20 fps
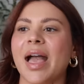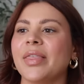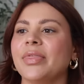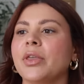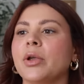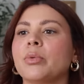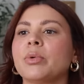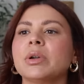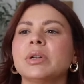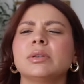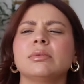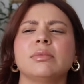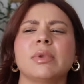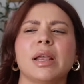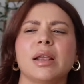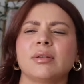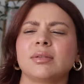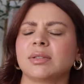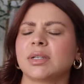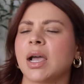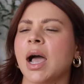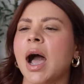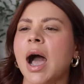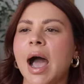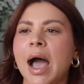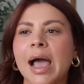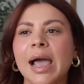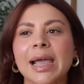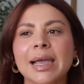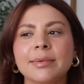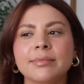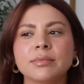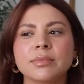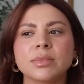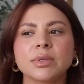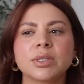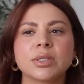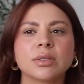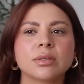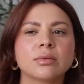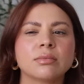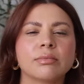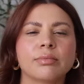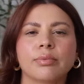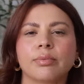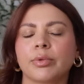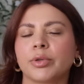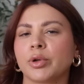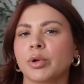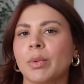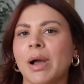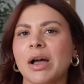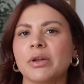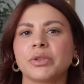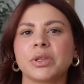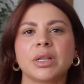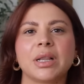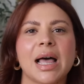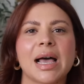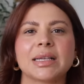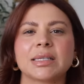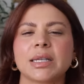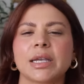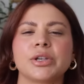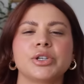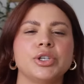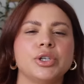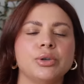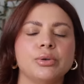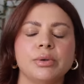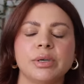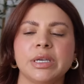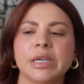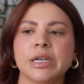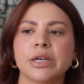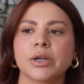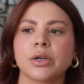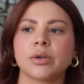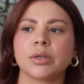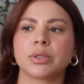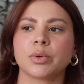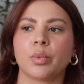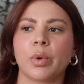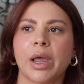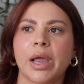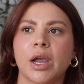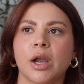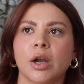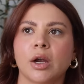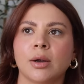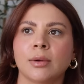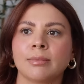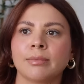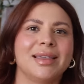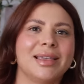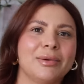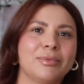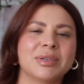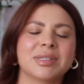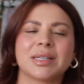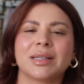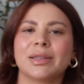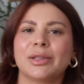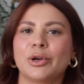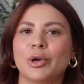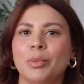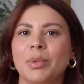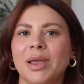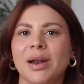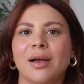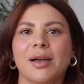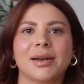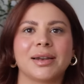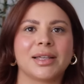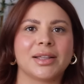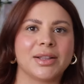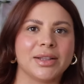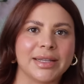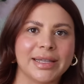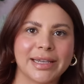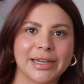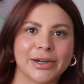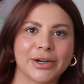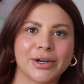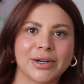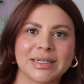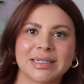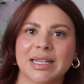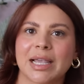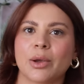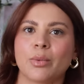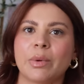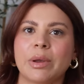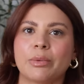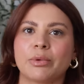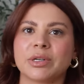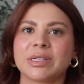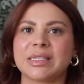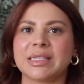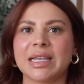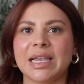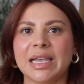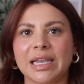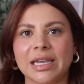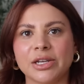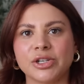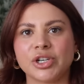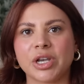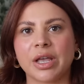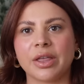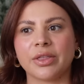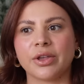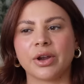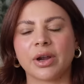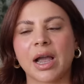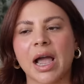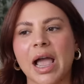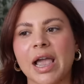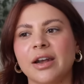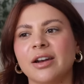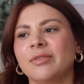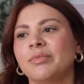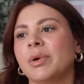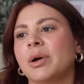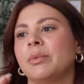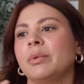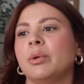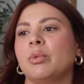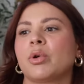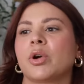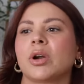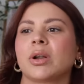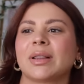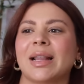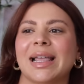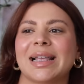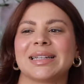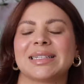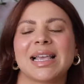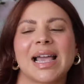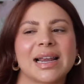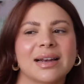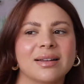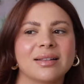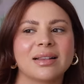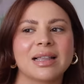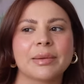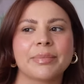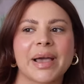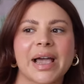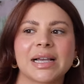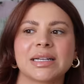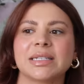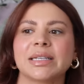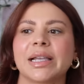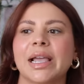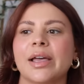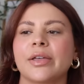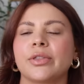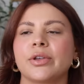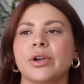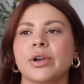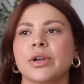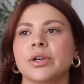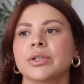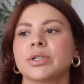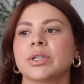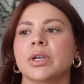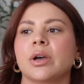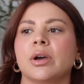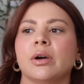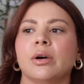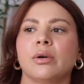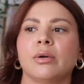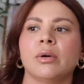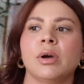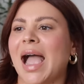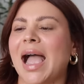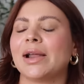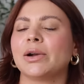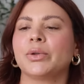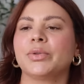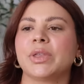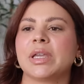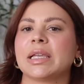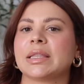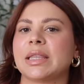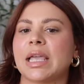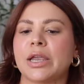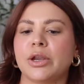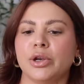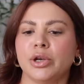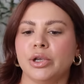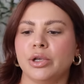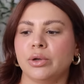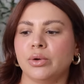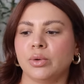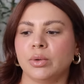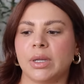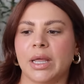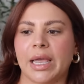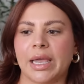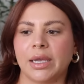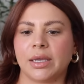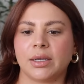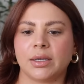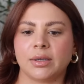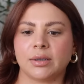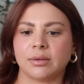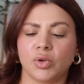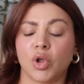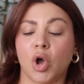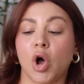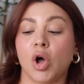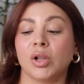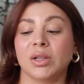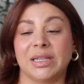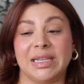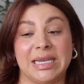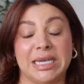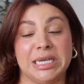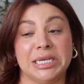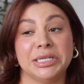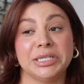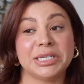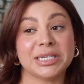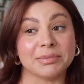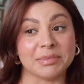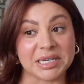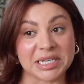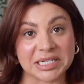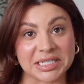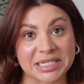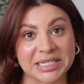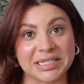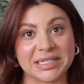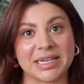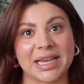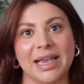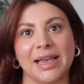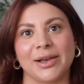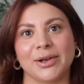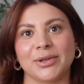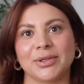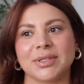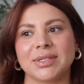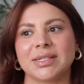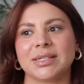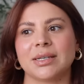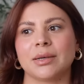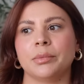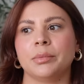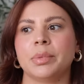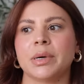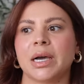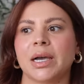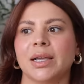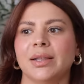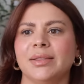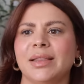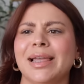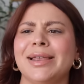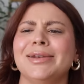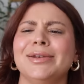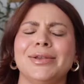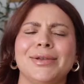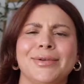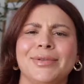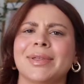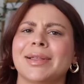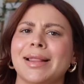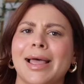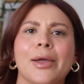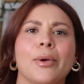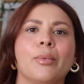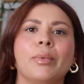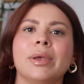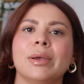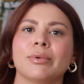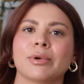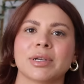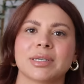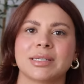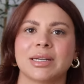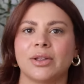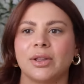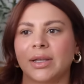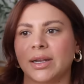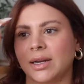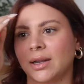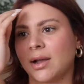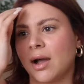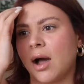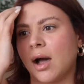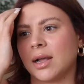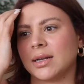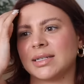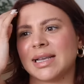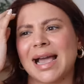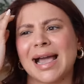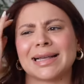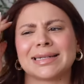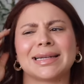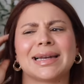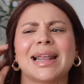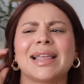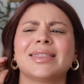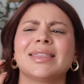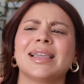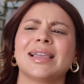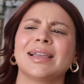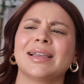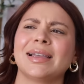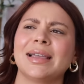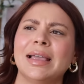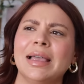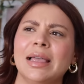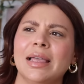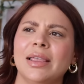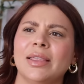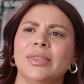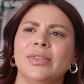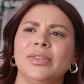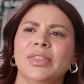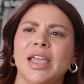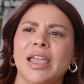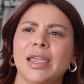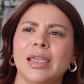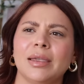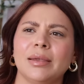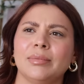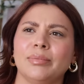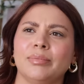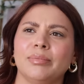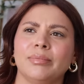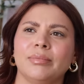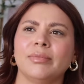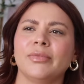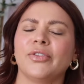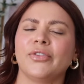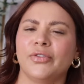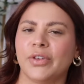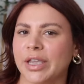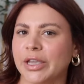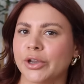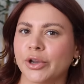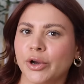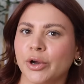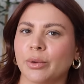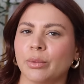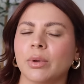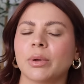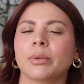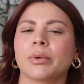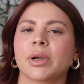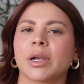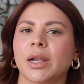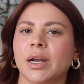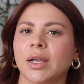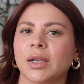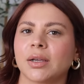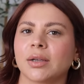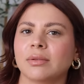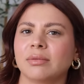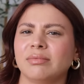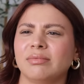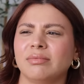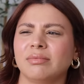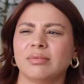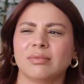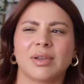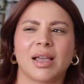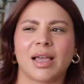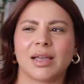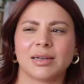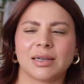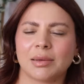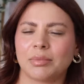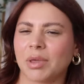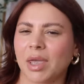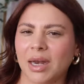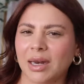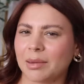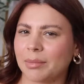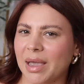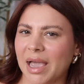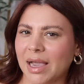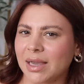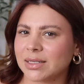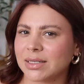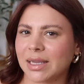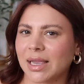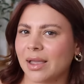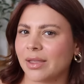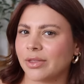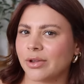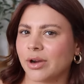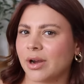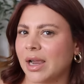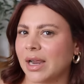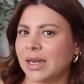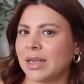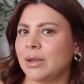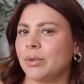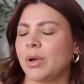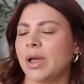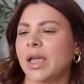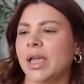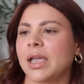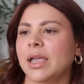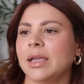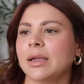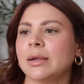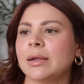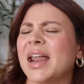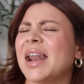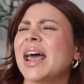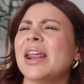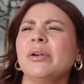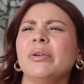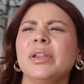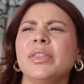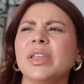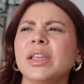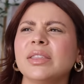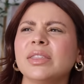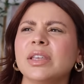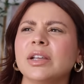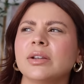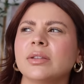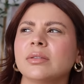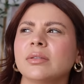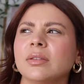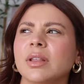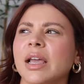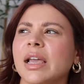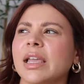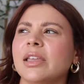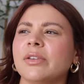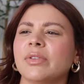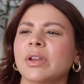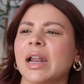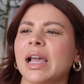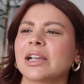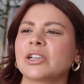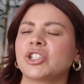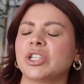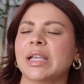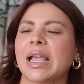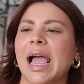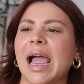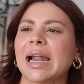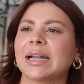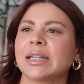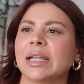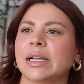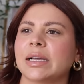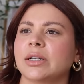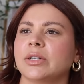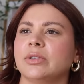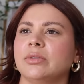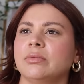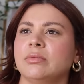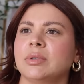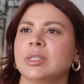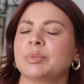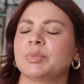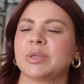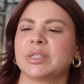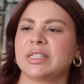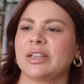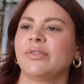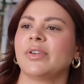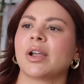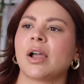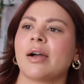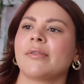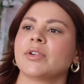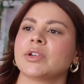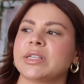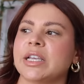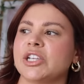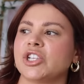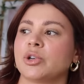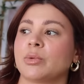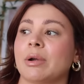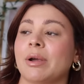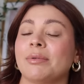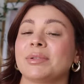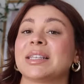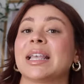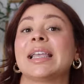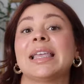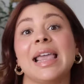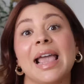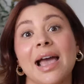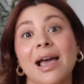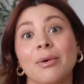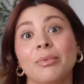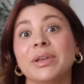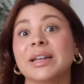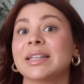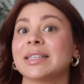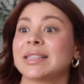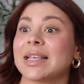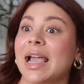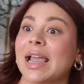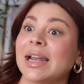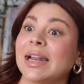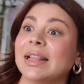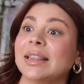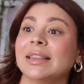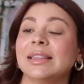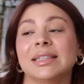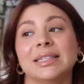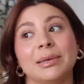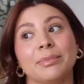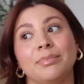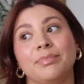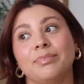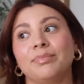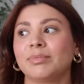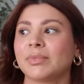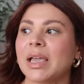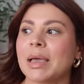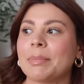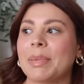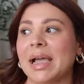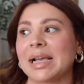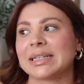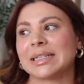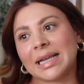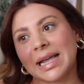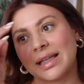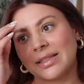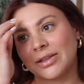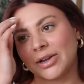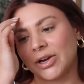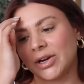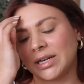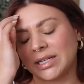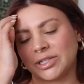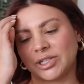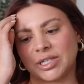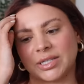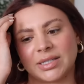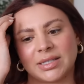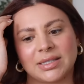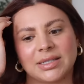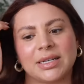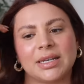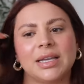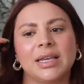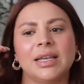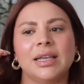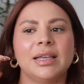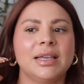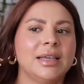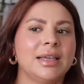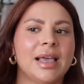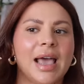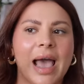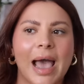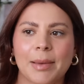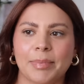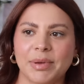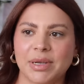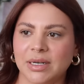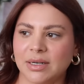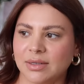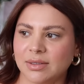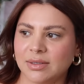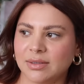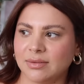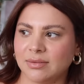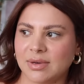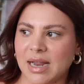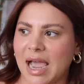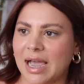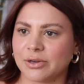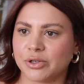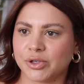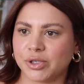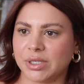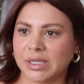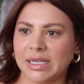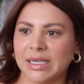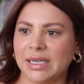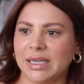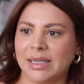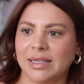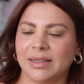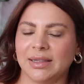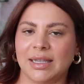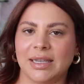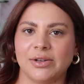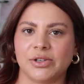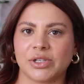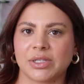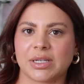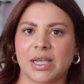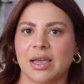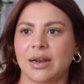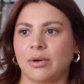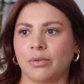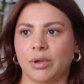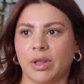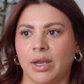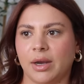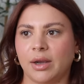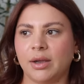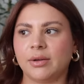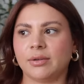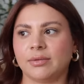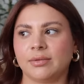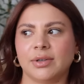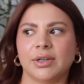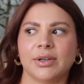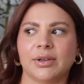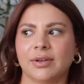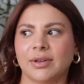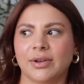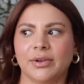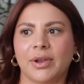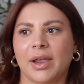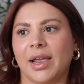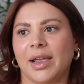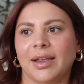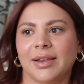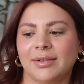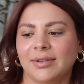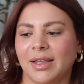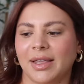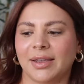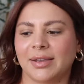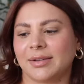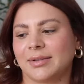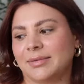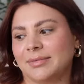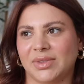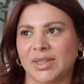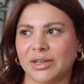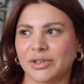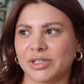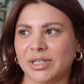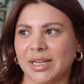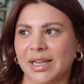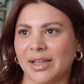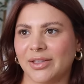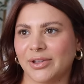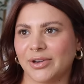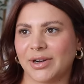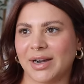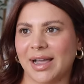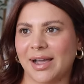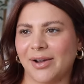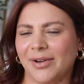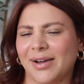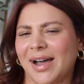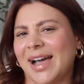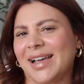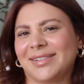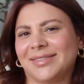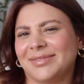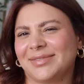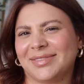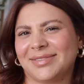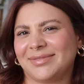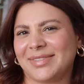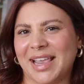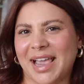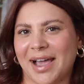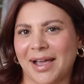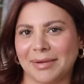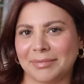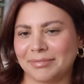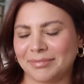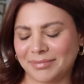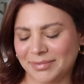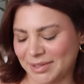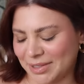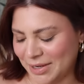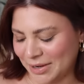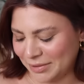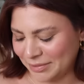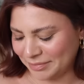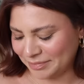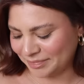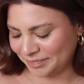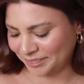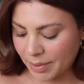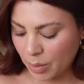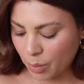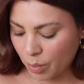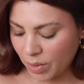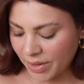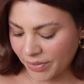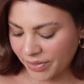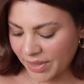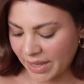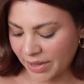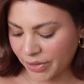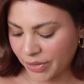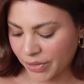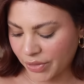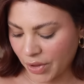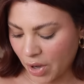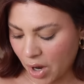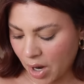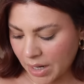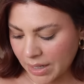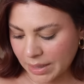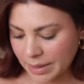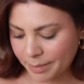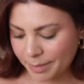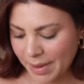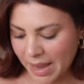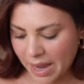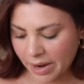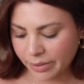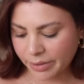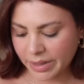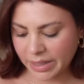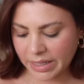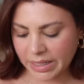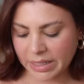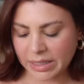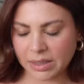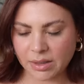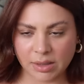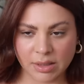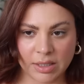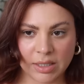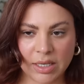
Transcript: And there were times throughout the last like two years where it was a little bit unclear. It's like we were seeing each other kind of, but we weren't like technically back together. So I don't think they knew like all the intimate details, but they knew that like we were still in contact. And I think they figured we were gonna end up getting back together anyway. And I don't think that I even actually had like a specific conversation where I was like, yeah, we decided to get back together. It just happened naturally and they just kind of were like oh uh, okay like they're together now I, yeah so but what they thought about it